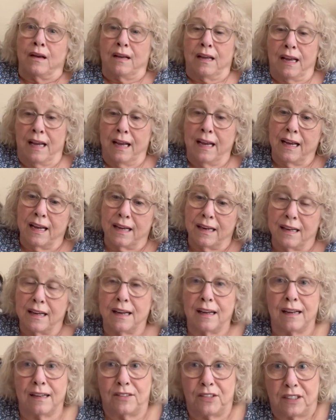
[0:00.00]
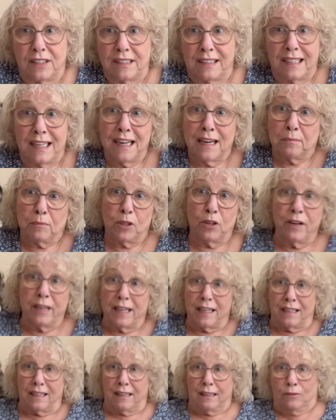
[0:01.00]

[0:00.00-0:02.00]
And uh, as you can see, I'm doing it,